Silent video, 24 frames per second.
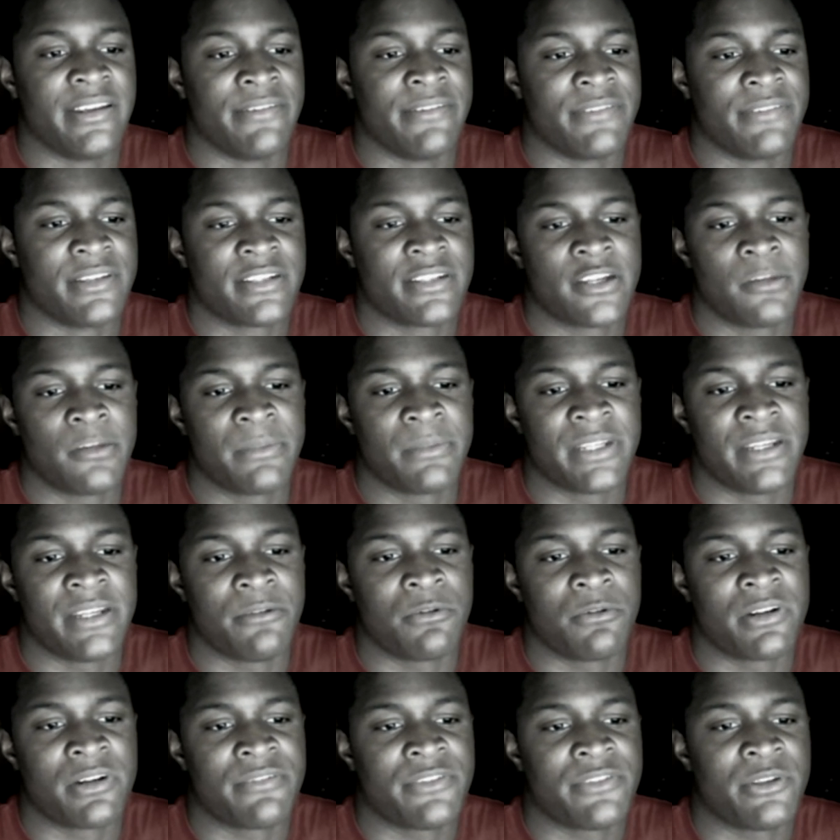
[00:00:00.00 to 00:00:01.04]
if this helped any
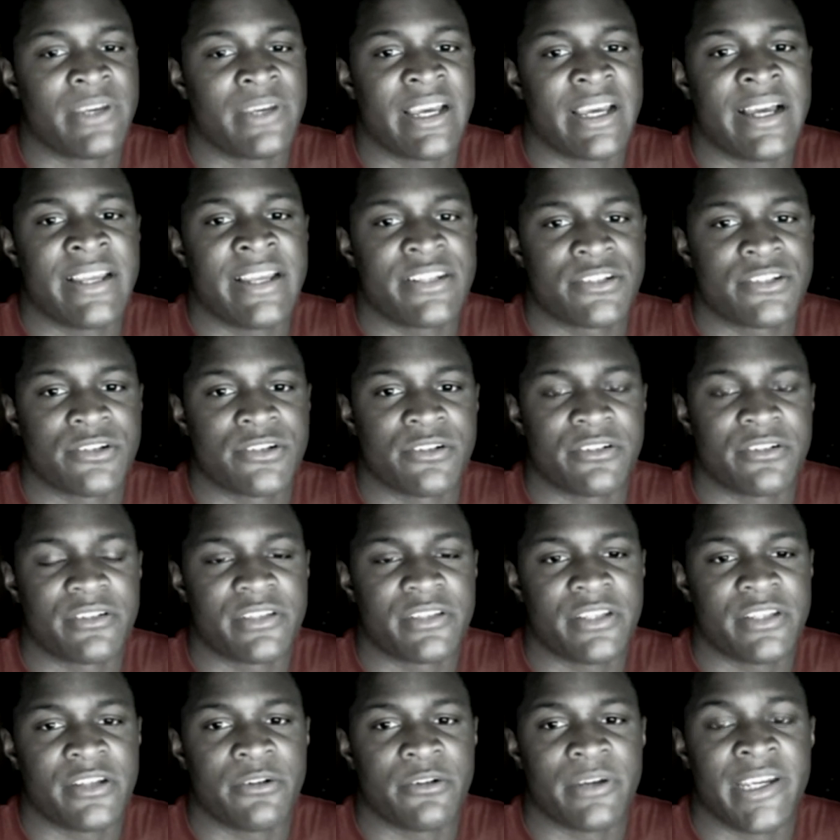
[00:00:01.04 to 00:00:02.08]
one of you guys, or
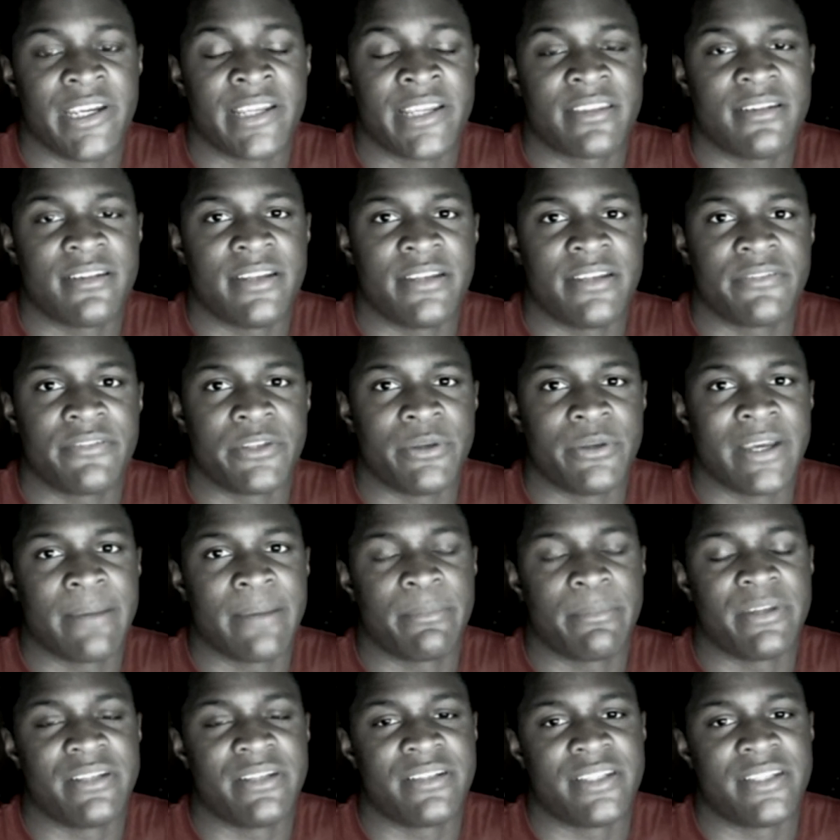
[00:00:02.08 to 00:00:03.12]
Anthony, if you
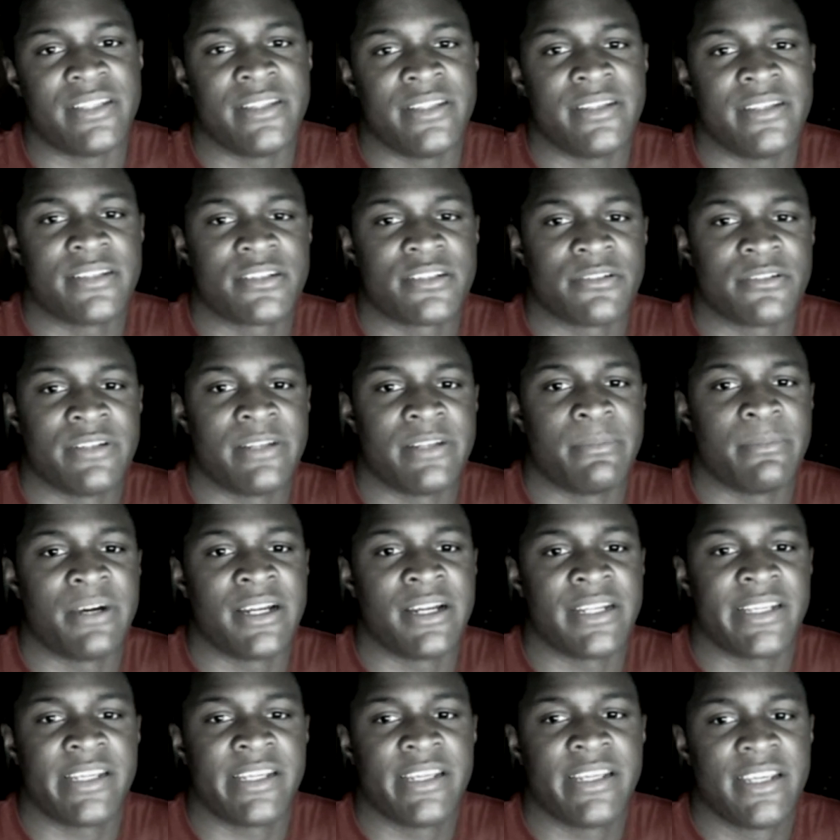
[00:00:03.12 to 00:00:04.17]
happen to see this, or
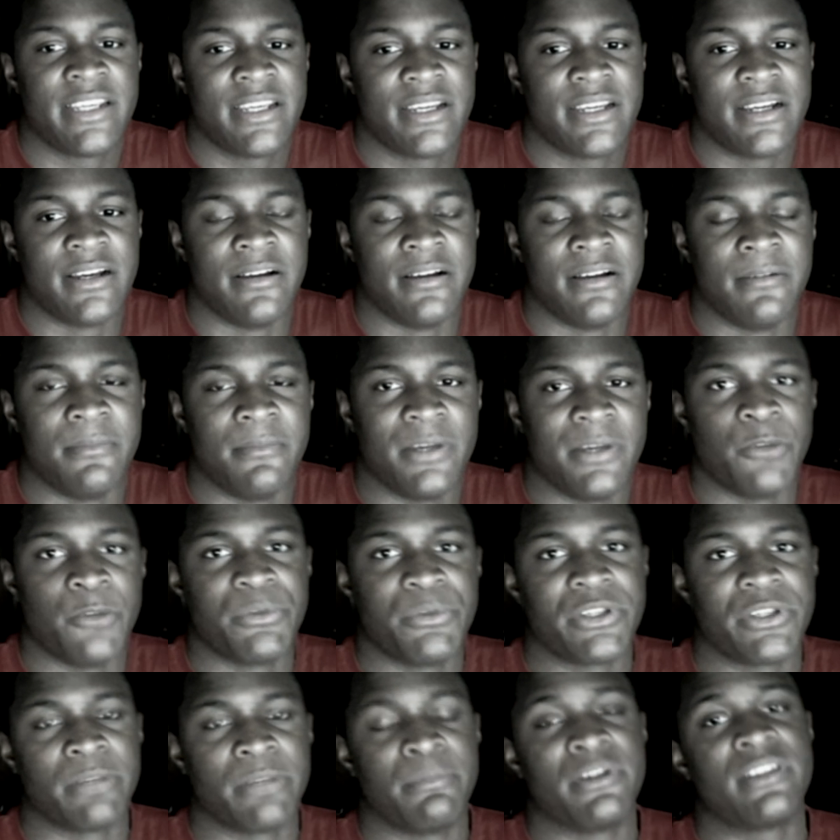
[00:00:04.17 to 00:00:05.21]
anybody, I hope
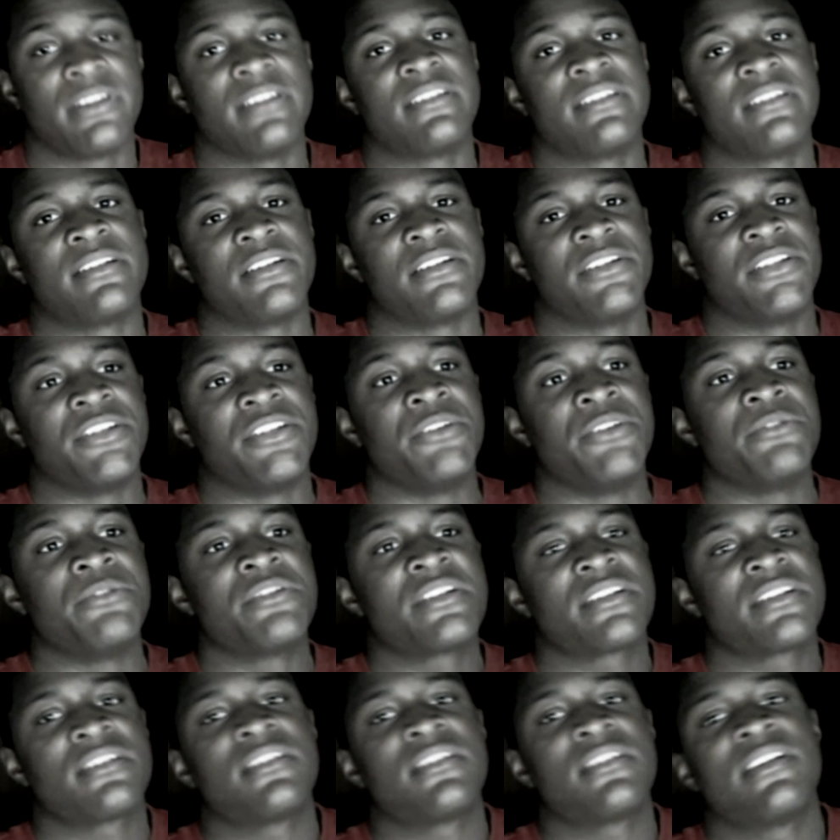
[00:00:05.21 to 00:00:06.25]
you could put this to good use.
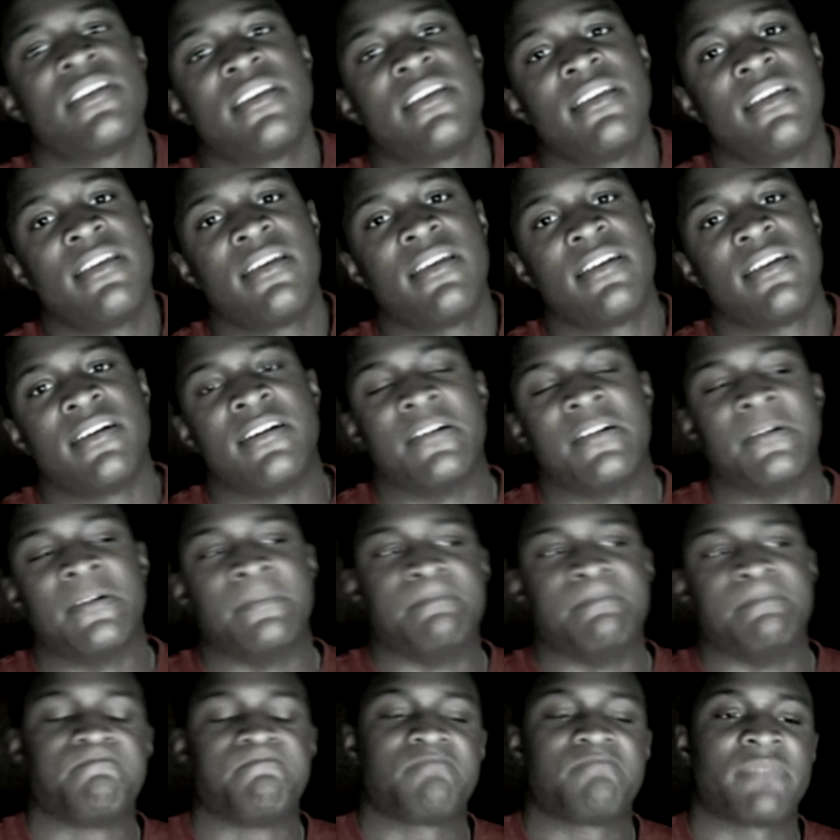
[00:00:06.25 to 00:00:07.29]

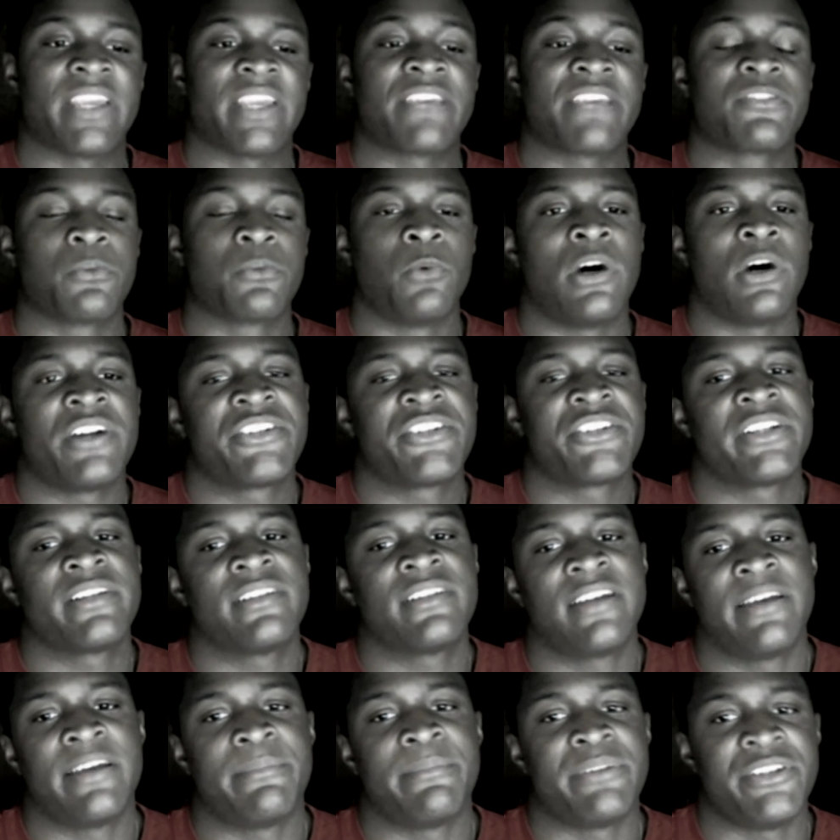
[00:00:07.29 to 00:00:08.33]
Thanks for watching.
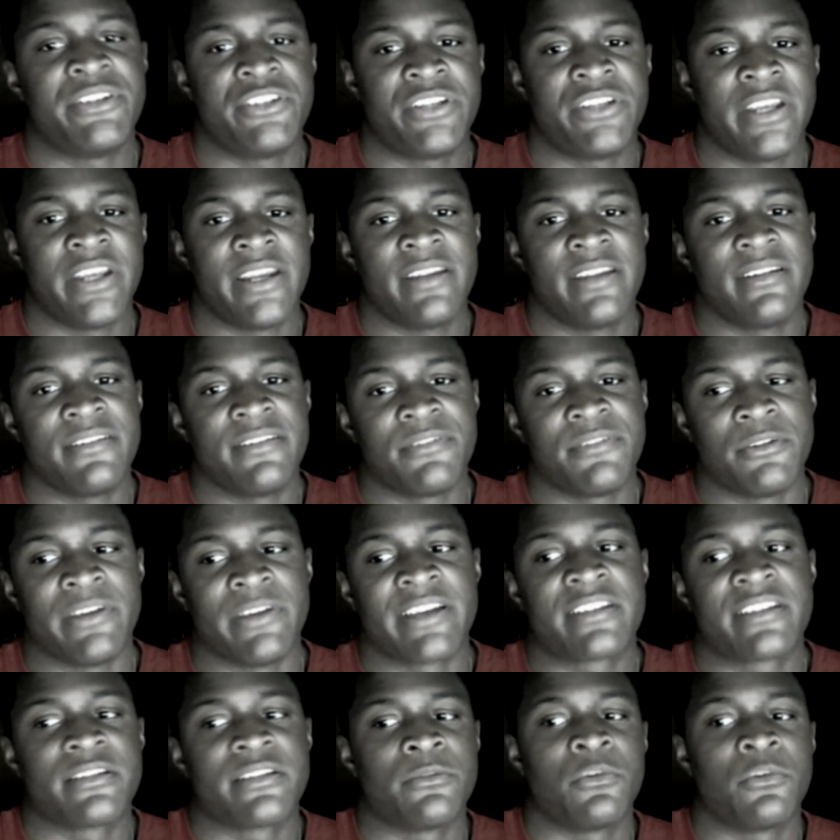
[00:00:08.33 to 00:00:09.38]
I appreciate it. If you
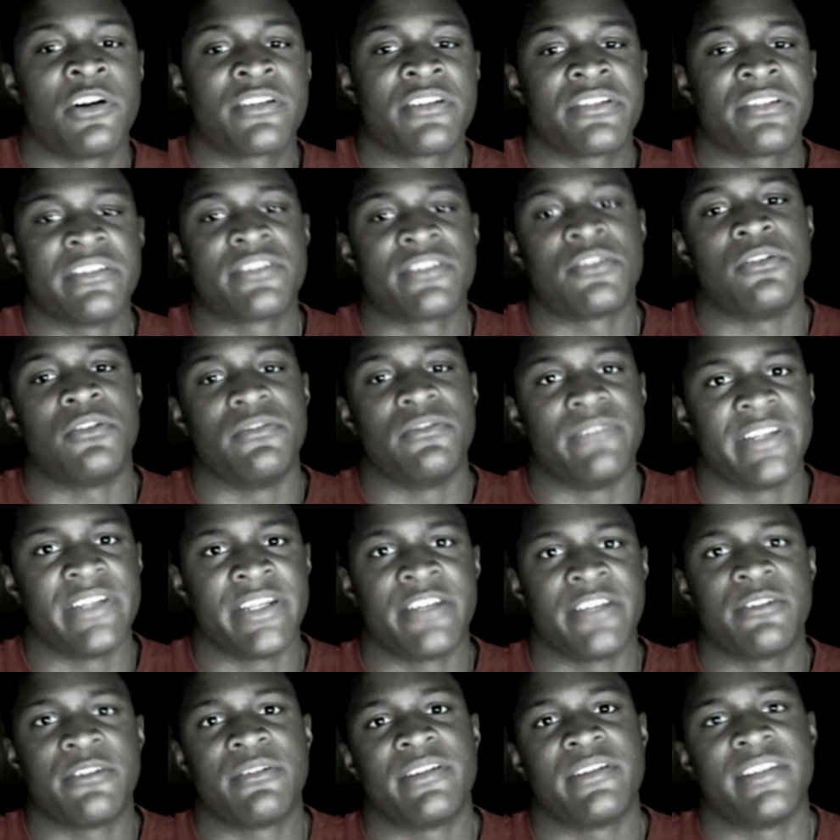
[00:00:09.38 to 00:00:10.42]
actually watched through this whole
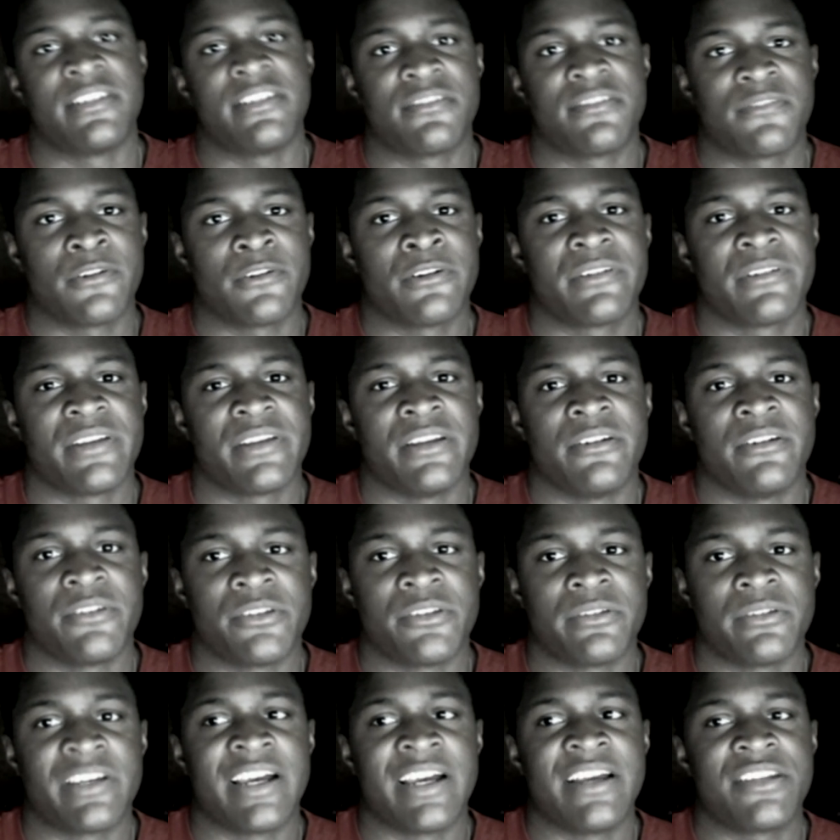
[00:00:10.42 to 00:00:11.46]
video, it's for you
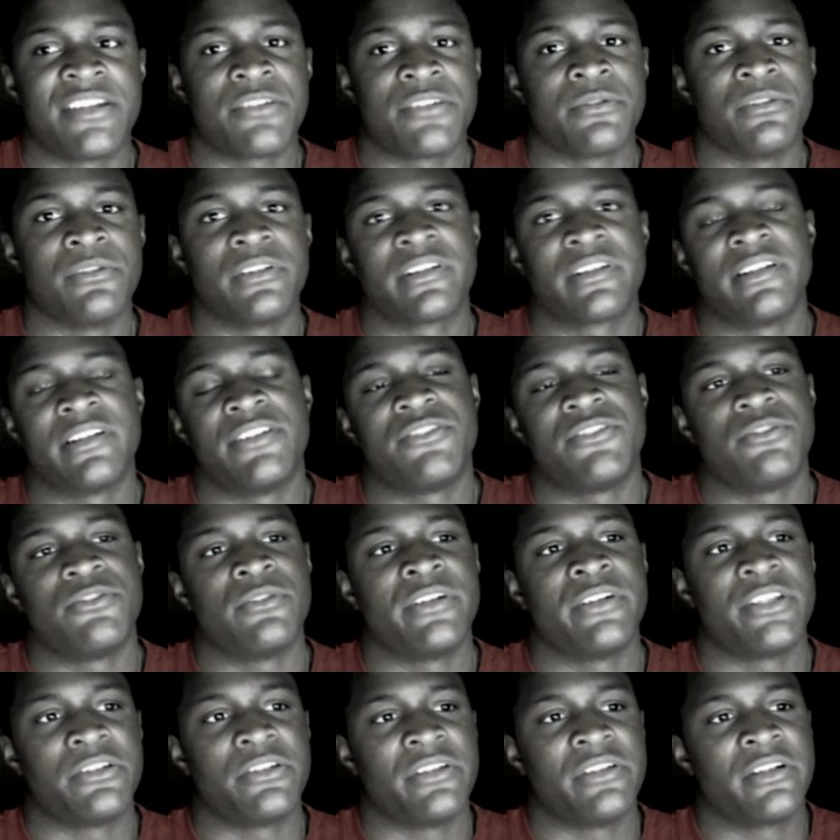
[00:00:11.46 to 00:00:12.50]
guys who are looking to
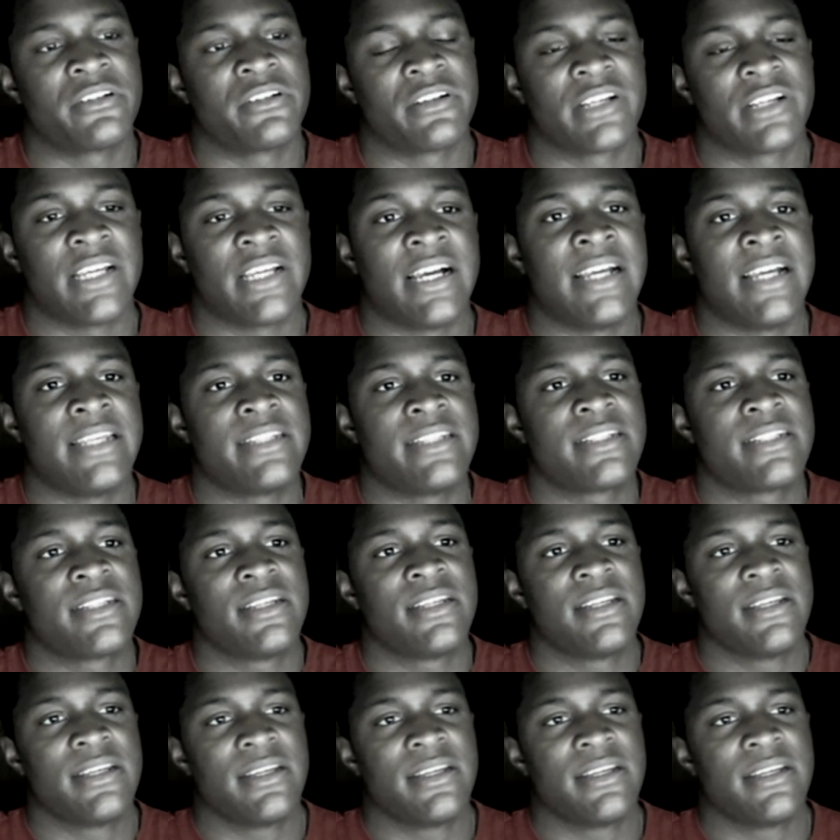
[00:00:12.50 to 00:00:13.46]
join, the younger guys.